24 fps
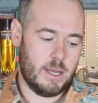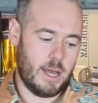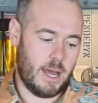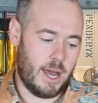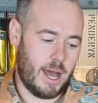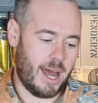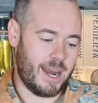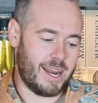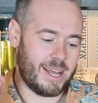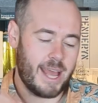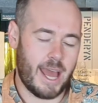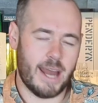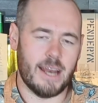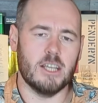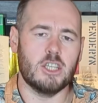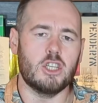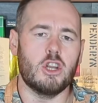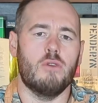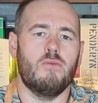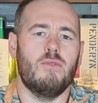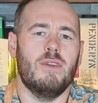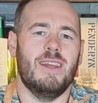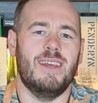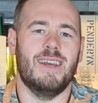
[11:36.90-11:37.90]
Uh, and again, it's
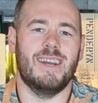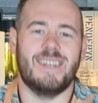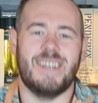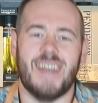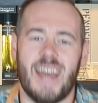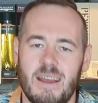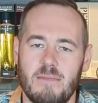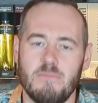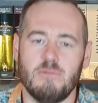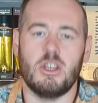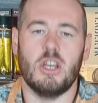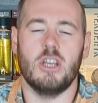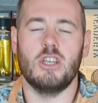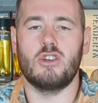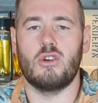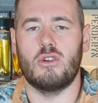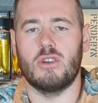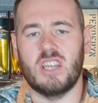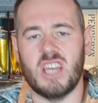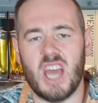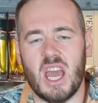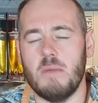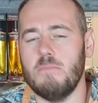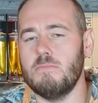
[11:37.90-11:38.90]
not really a game changer or
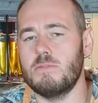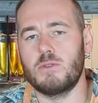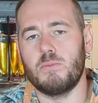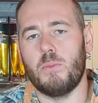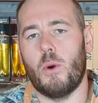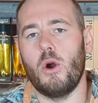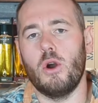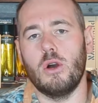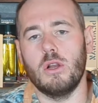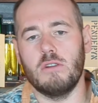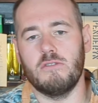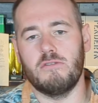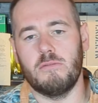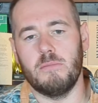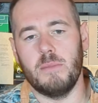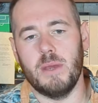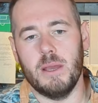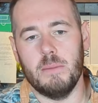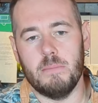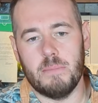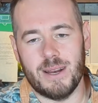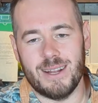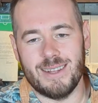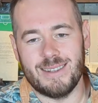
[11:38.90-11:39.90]
game spoiler for
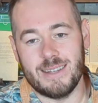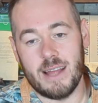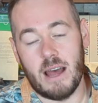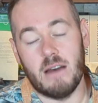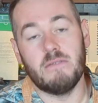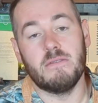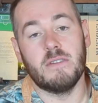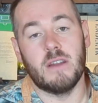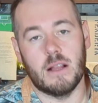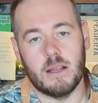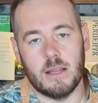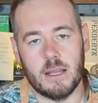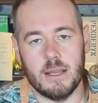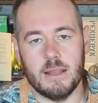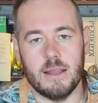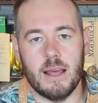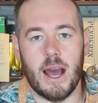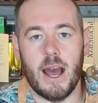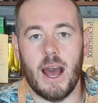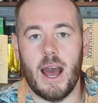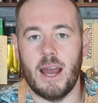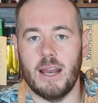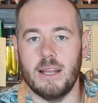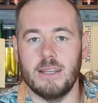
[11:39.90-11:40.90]
me, but it's definitely
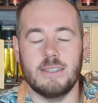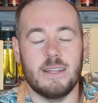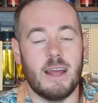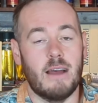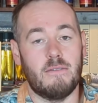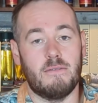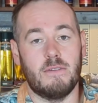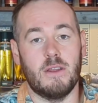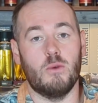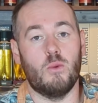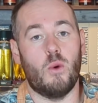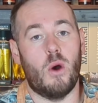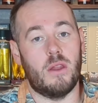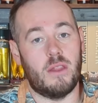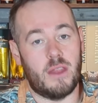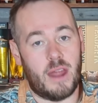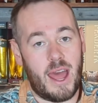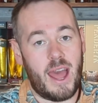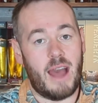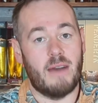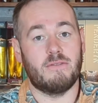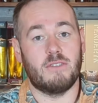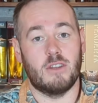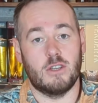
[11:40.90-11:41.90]
there, and it's definitely one
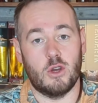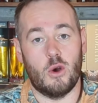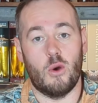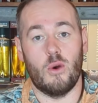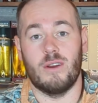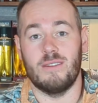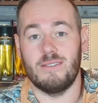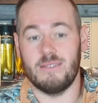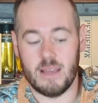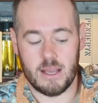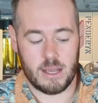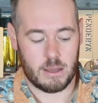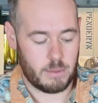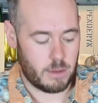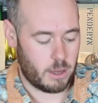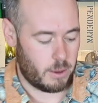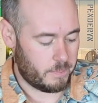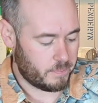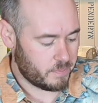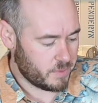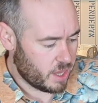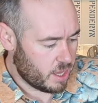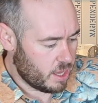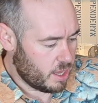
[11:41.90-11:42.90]
that I have to talk and think
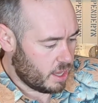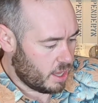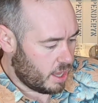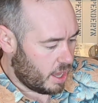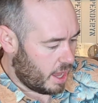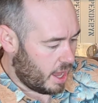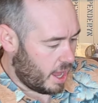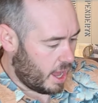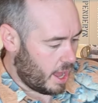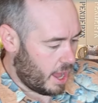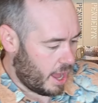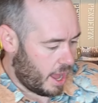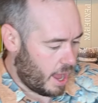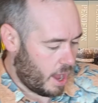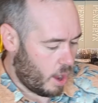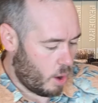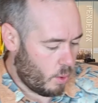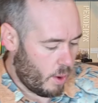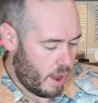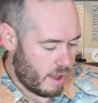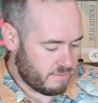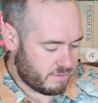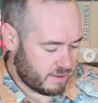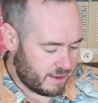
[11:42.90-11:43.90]
about. Uh,
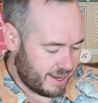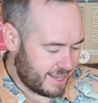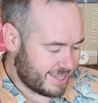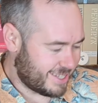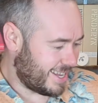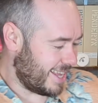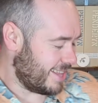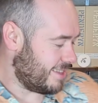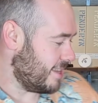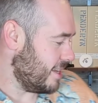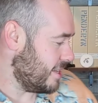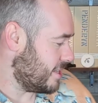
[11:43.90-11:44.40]
however, let's get